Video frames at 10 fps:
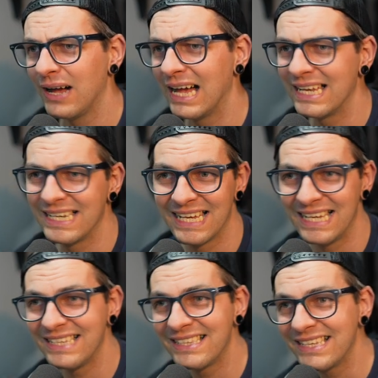and
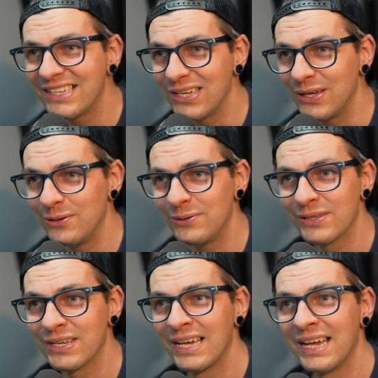easy to use.
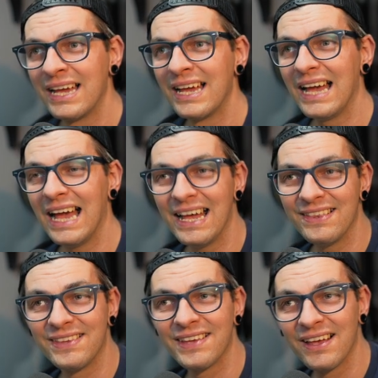
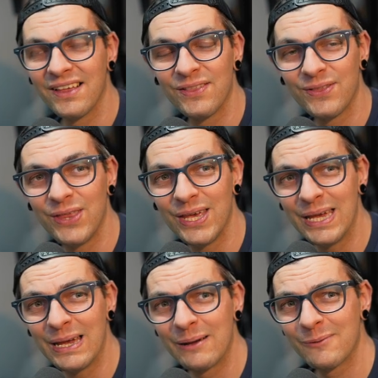And
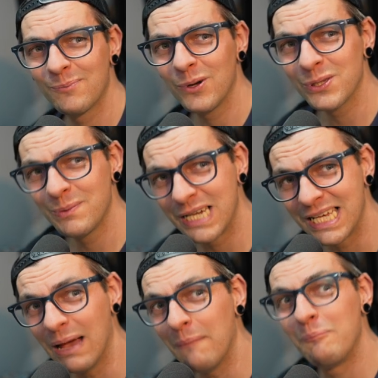the
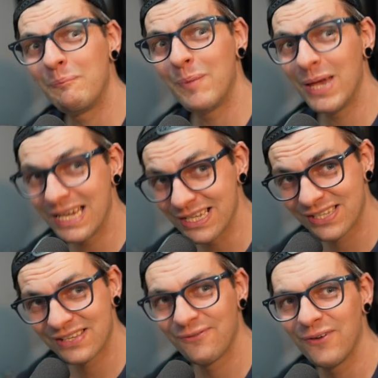possibly
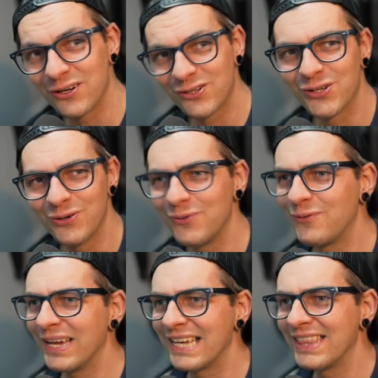biggest functional
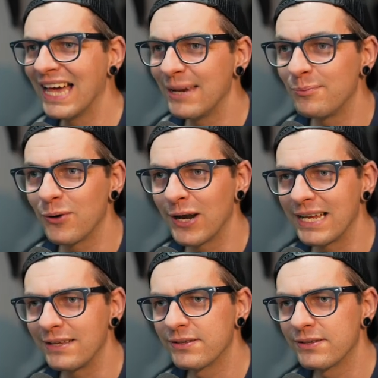thing that it brings